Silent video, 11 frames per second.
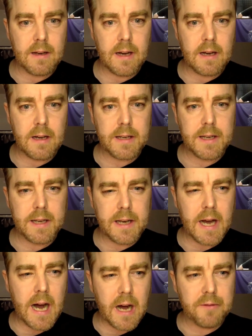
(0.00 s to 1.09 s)
And he did
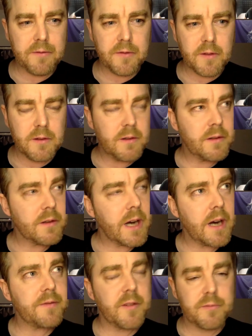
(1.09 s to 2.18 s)
half
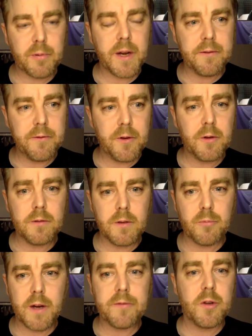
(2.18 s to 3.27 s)
of Brave
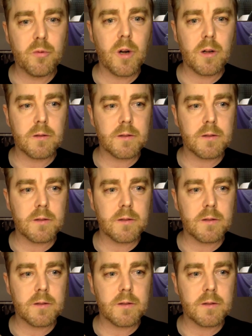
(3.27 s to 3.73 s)
New World.